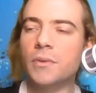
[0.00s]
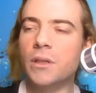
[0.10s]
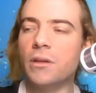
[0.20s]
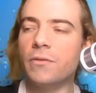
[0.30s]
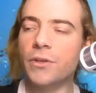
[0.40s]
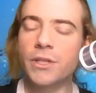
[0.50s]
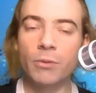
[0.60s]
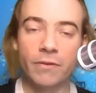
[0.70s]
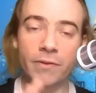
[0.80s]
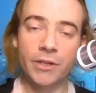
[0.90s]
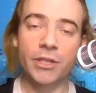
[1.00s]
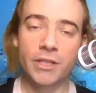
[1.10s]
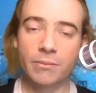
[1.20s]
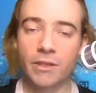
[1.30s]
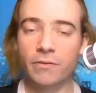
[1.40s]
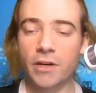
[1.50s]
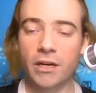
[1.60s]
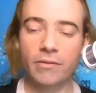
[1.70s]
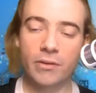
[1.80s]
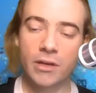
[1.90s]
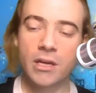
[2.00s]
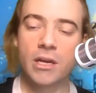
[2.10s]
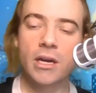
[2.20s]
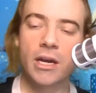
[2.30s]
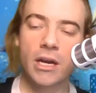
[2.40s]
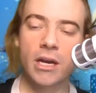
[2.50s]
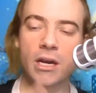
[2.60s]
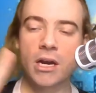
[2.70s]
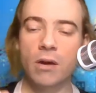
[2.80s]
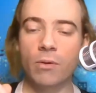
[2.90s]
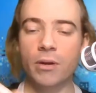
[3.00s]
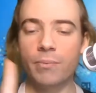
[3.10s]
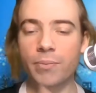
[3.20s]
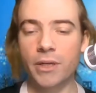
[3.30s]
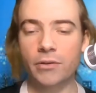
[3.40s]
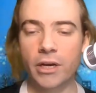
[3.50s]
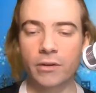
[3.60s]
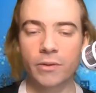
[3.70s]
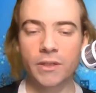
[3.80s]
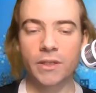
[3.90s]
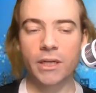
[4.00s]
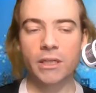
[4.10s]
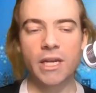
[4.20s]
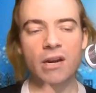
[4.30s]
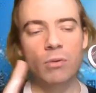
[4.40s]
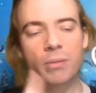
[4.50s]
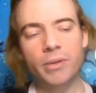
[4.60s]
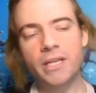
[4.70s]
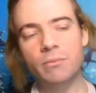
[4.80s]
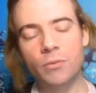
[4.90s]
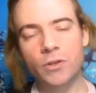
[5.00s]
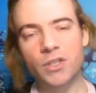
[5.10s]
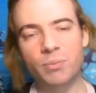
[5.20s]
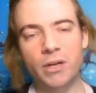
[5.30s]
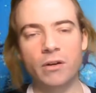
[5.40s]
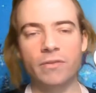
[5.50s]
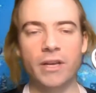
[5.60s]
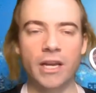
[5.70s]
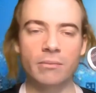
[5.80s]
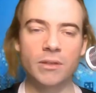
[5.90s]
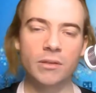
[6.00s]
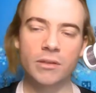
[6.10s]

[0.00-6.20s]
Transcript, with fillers: First, I want to finish SMT five. Uh, I want to beat Dragon Quest six, and I want to play more spin-off games.